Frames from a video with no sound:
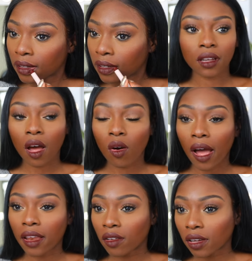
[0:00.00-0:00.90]
No,
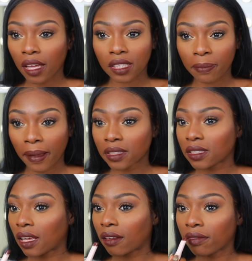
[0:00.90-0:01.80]
I look
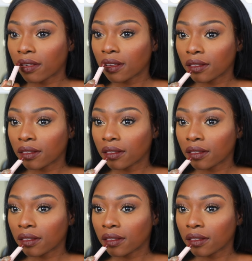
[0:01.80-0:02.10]
expensive.